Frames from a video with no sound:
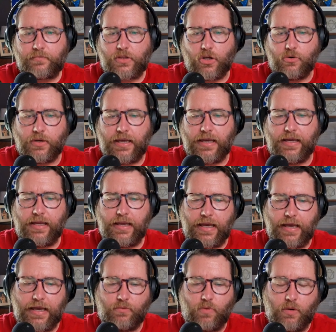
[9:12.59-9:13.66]
Okay,
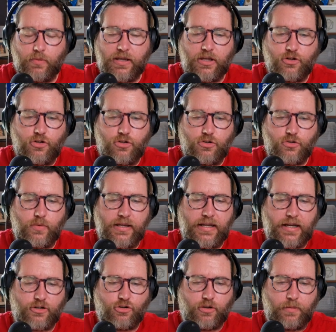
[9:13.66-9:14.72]
and what we can do is we can
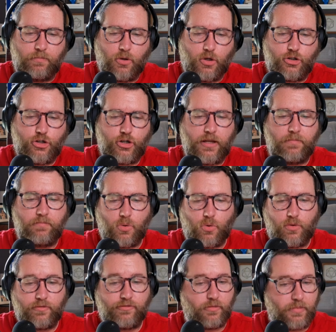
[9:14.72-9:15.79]
actually push and
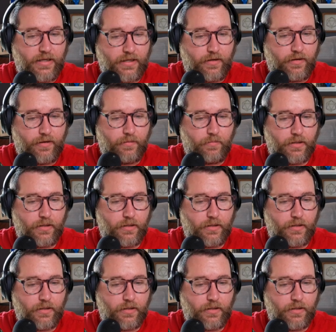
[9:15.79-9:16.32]
pull from GitHub.